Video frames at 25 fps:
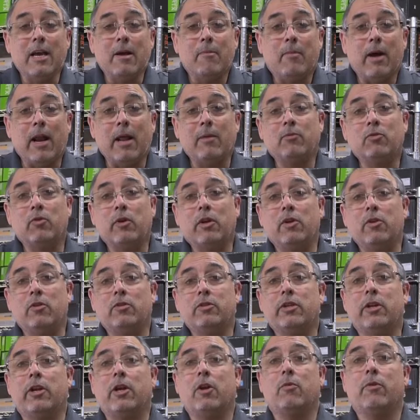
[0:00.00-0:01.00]
My name is Rick
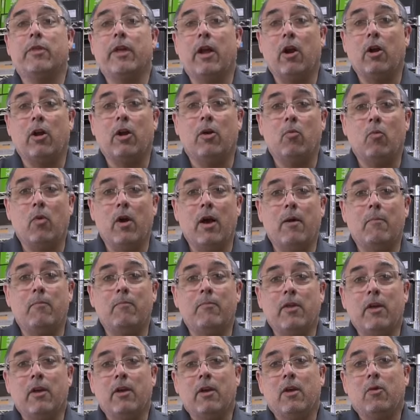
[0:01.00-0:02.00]
Utzer here with Airgun
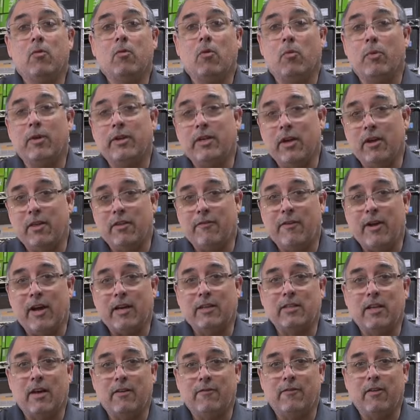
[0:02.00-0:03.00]
Web, where we tell you the
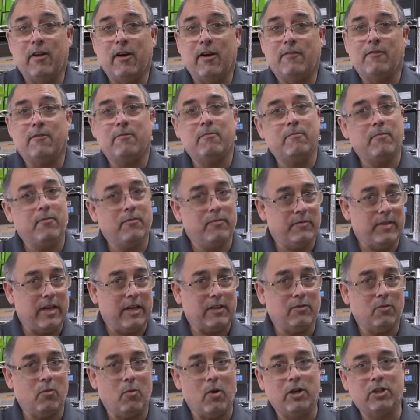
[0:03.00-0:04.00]
facts, not fluff.
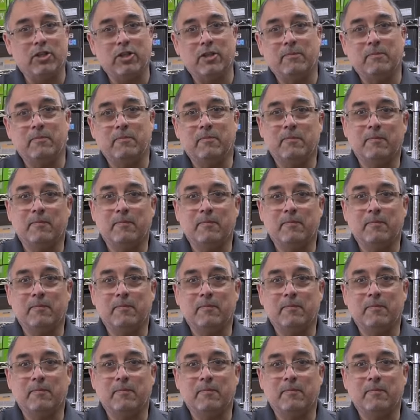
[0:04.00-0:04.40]
Thanks for watching.